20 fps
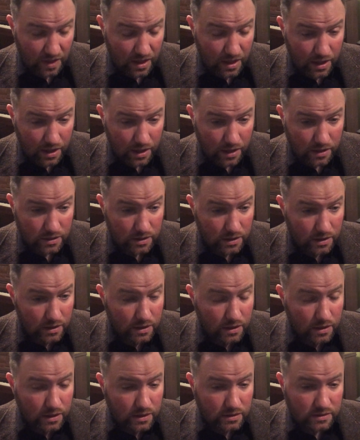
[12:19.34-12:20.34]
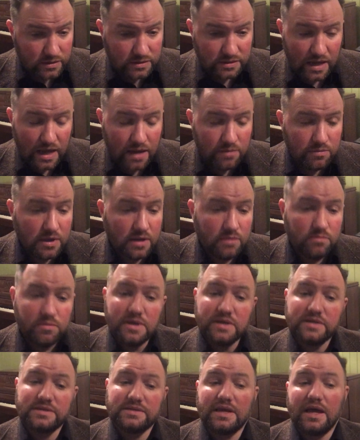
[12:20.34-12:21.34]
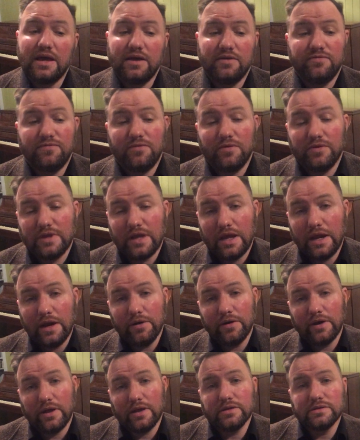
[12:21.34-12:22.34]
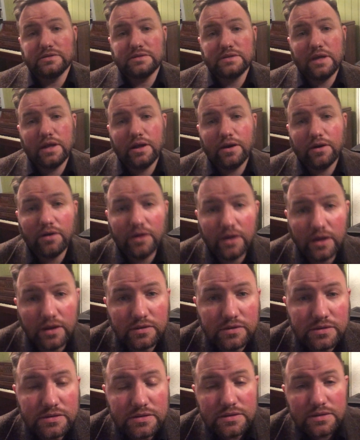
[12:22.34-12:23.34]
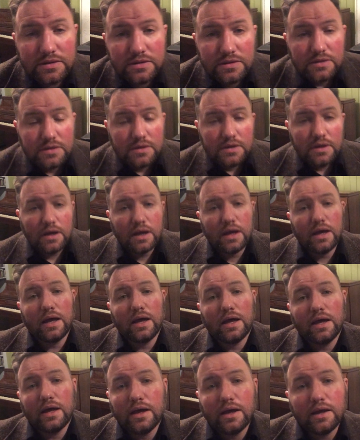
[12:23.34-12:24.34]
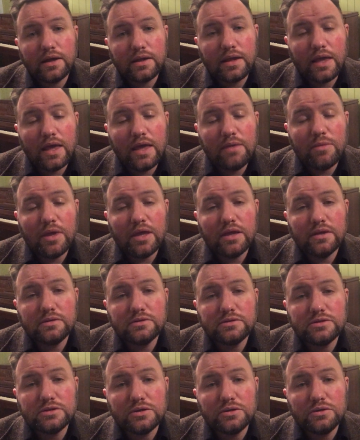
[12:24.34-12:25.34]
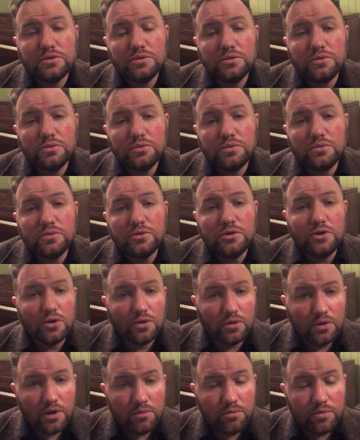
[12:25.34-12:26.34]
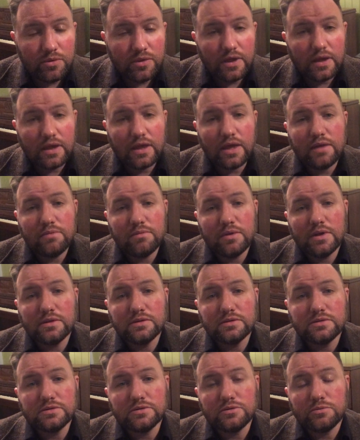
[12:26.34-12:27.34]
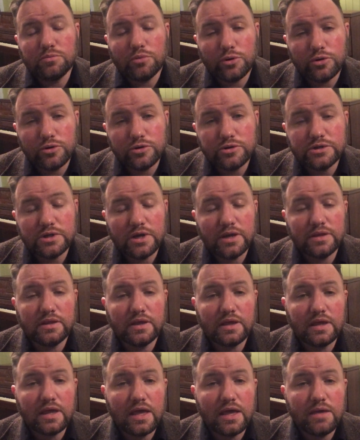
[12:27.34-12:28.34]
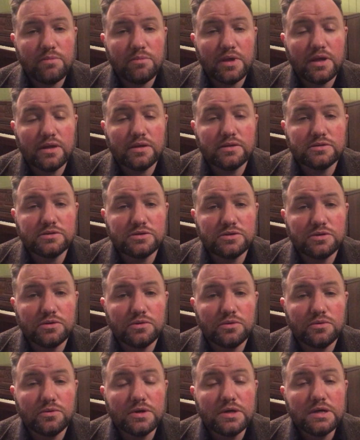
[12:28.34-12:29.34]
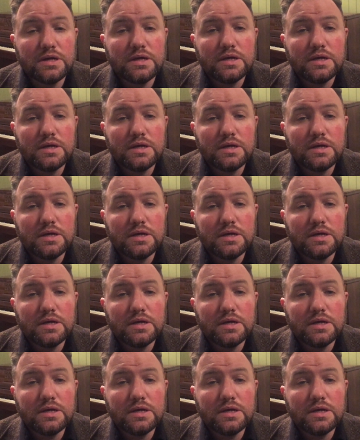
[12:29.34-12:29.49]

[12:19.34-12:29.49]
And the same can be said for the Aryans. The Aryans came into Europe, they came into Persia, and they came into